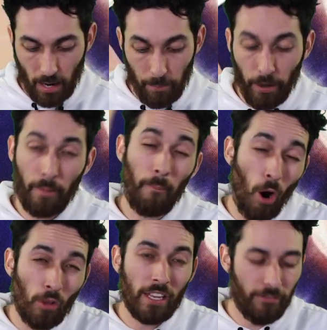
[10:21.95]
put
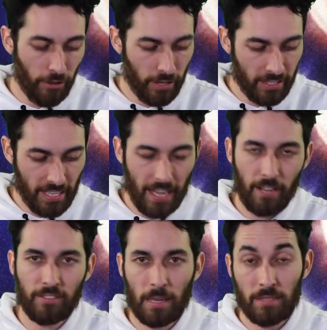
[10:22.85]
only for the sake
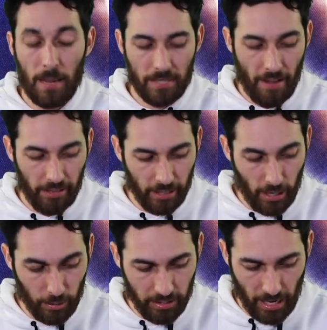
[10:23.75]
of sometimes having to
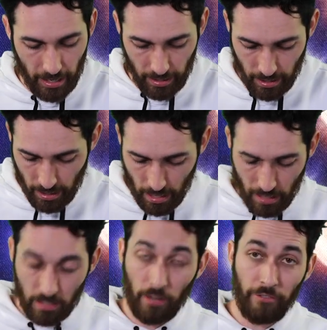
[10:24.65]
go second.
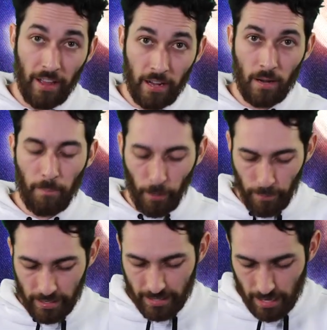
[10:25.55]
So Infinite
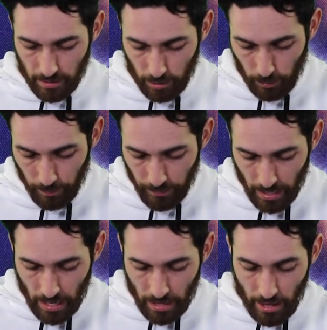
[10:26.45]
Impermanence at 2.
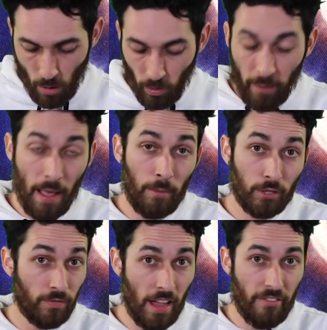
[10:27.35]
Then one of my
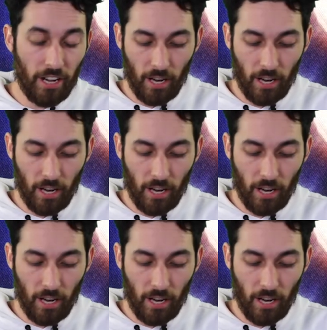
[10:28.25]
most favorite